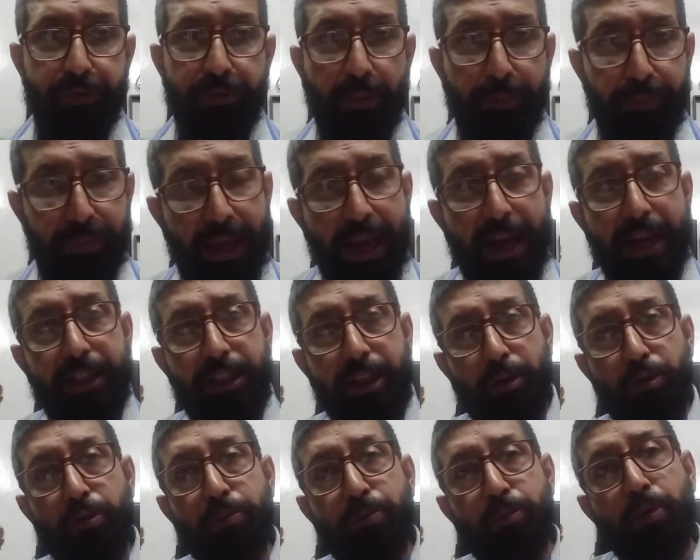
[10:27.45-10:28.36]
From there,
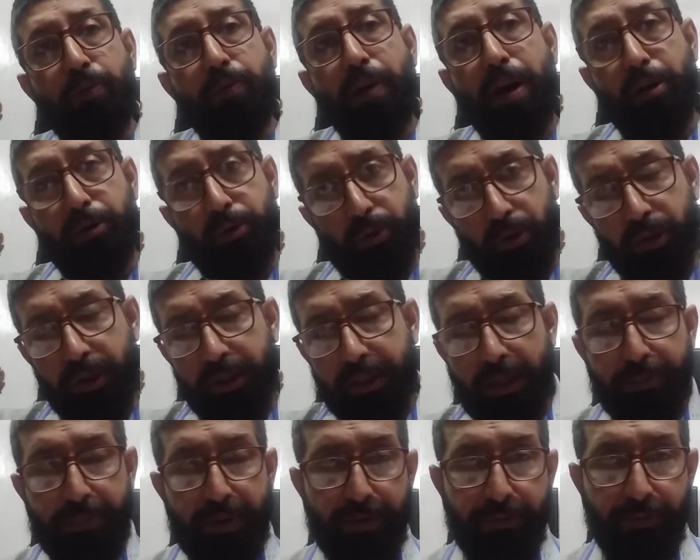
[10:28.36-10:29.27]
they will move out to
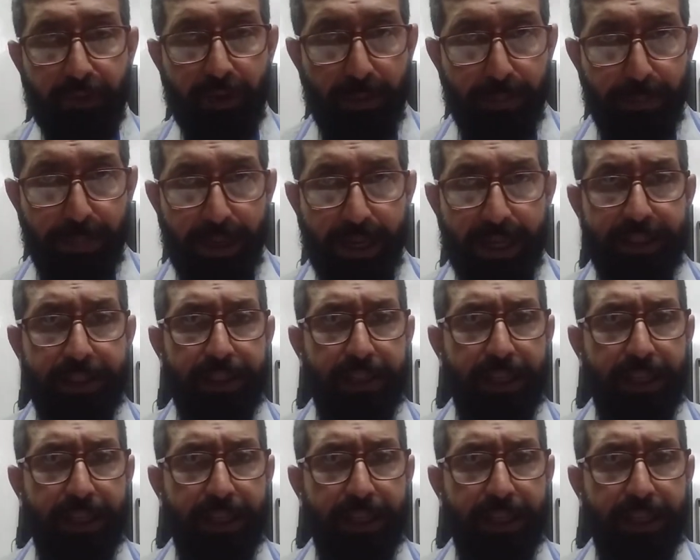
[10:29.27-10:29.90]
some different place.